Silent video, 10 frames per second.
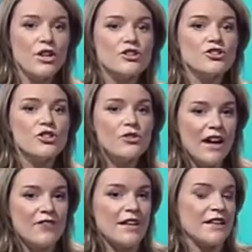do you
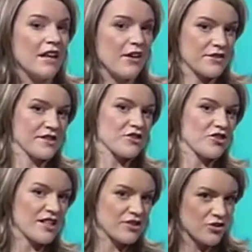have any other
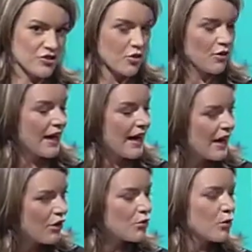suggestions on
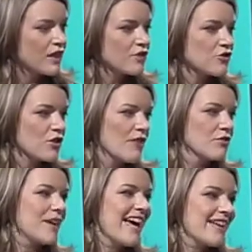how we can
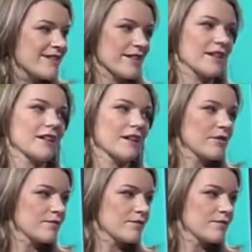travel ethically?